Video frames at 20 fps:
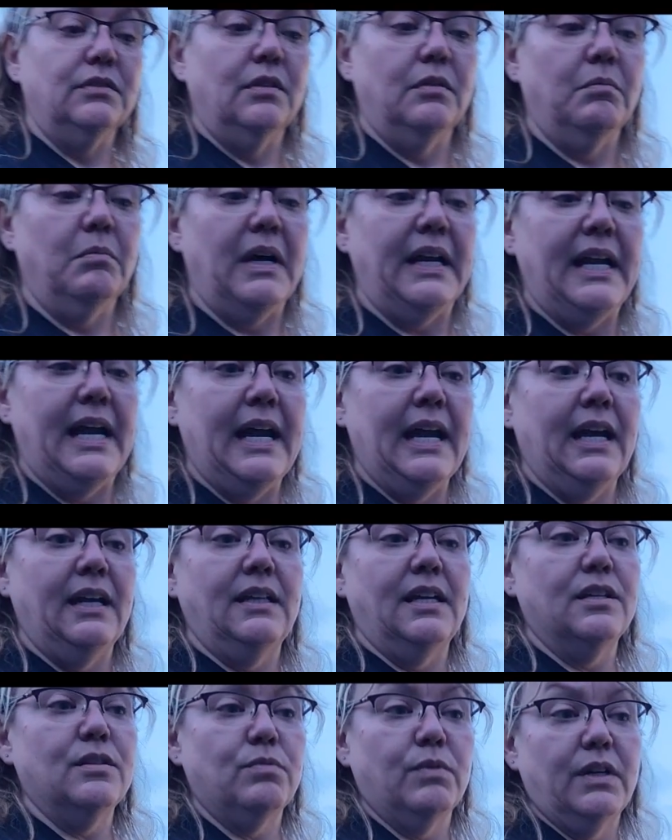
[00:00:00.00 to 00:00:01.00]
My dad,
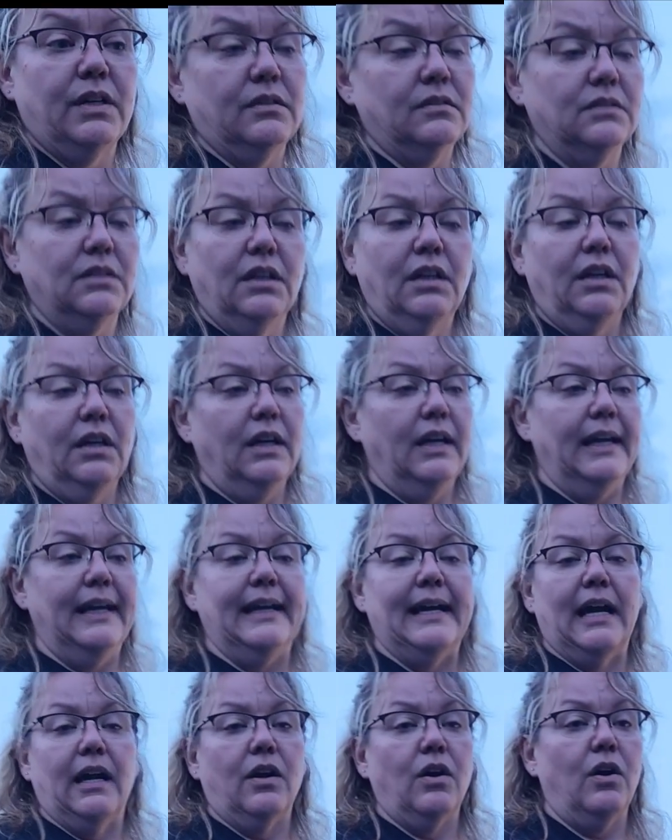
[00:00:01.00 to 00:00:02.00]
that's what he
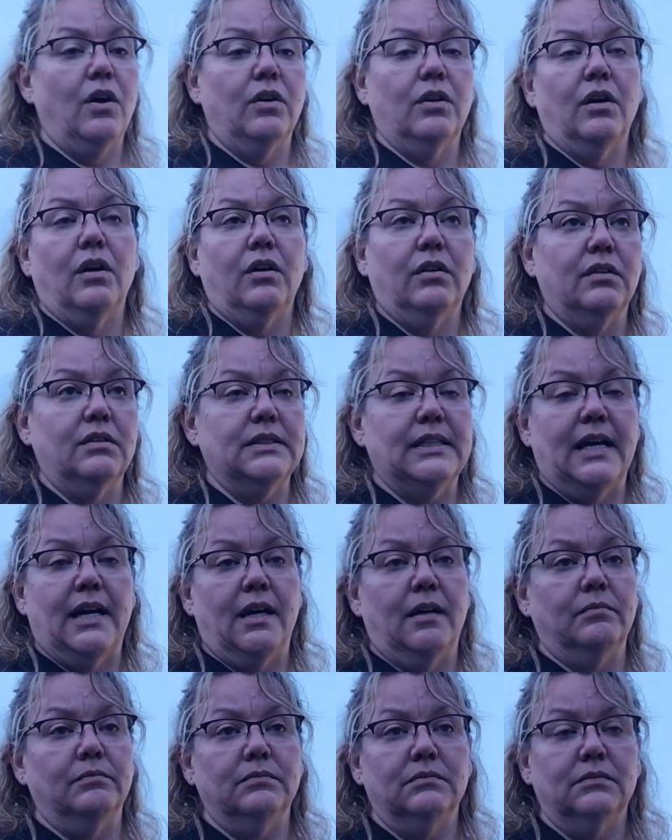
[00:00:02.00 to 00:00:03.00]
got called all the
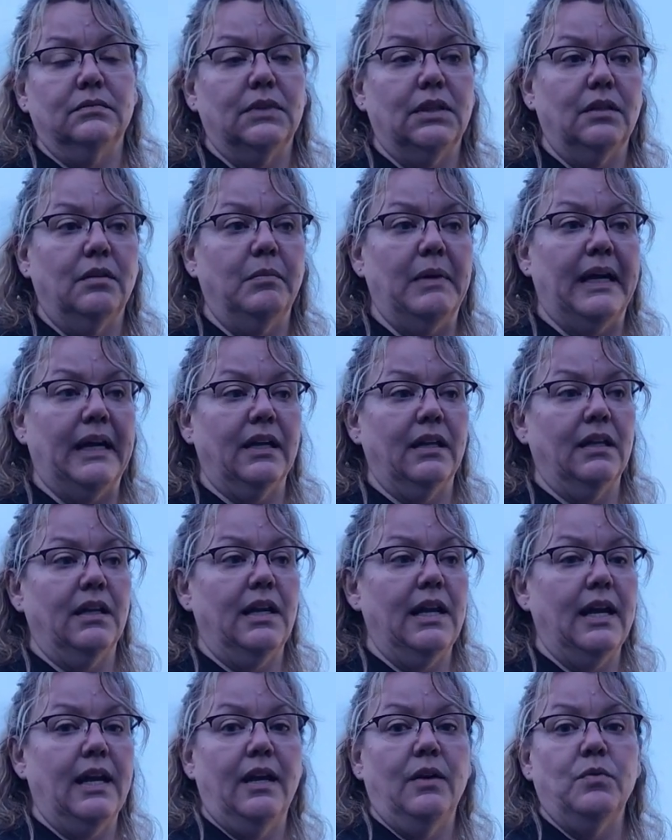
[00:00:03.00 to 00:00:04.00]
time back in the
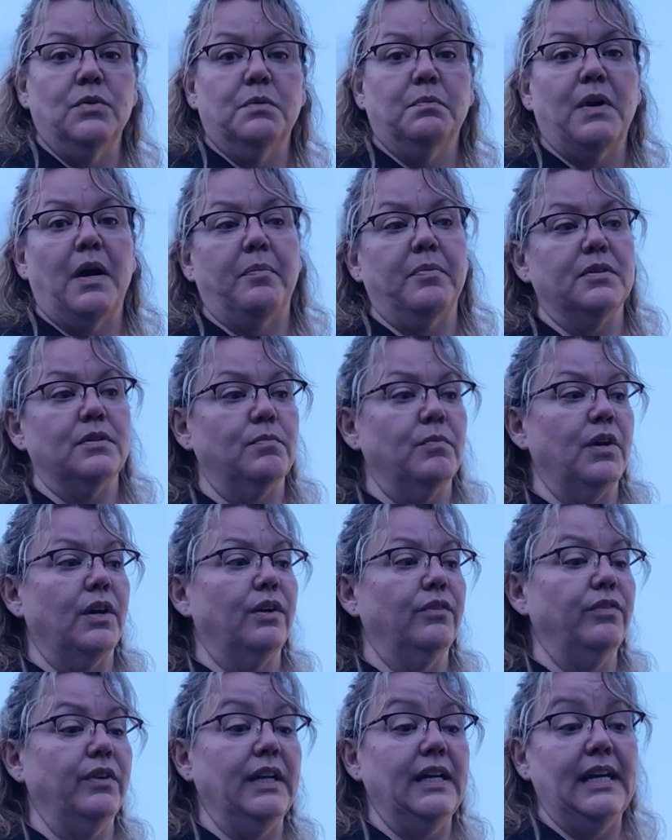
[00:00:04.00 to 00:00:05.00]
day, was Papa
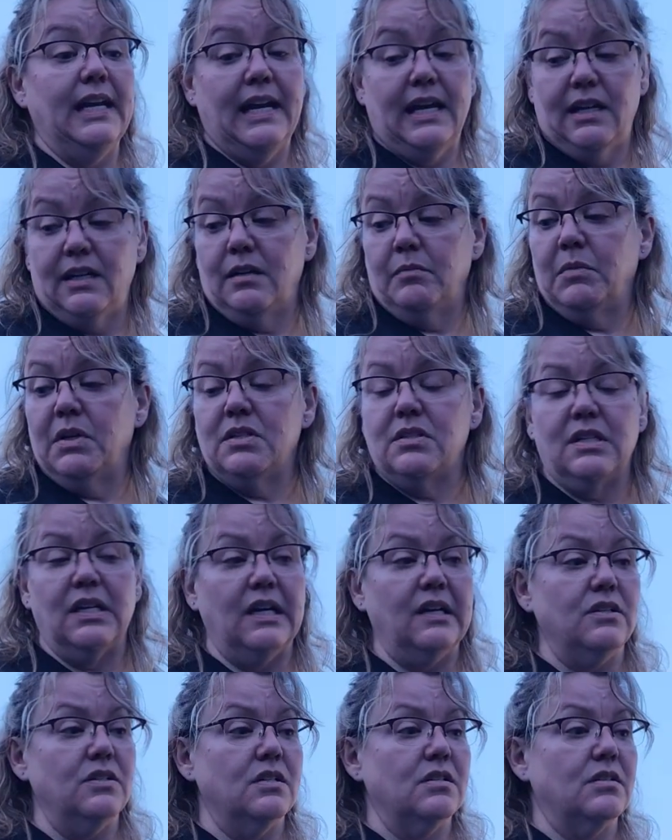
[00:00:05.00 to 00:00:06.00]
Smurf, and he had a
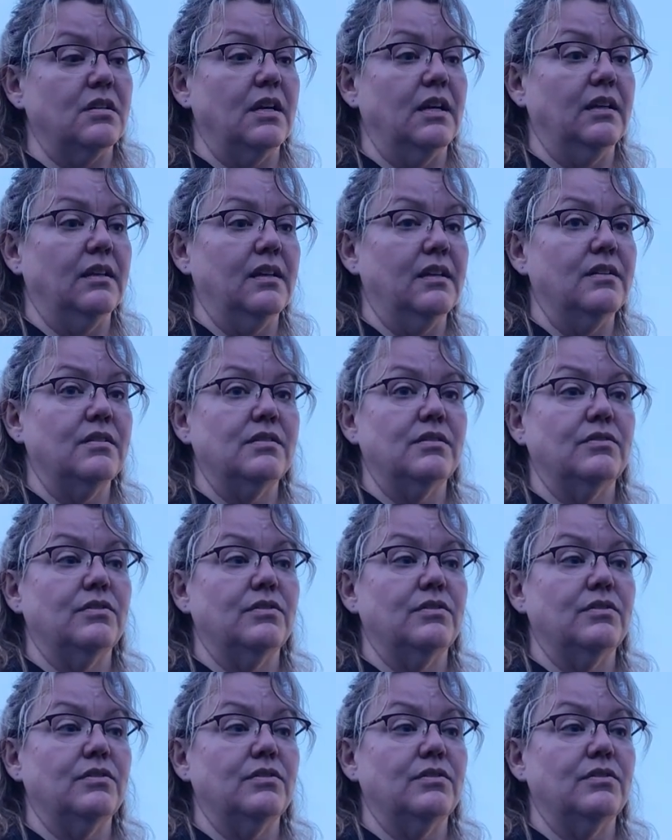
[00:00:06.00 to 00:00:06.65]
Mustang just like this.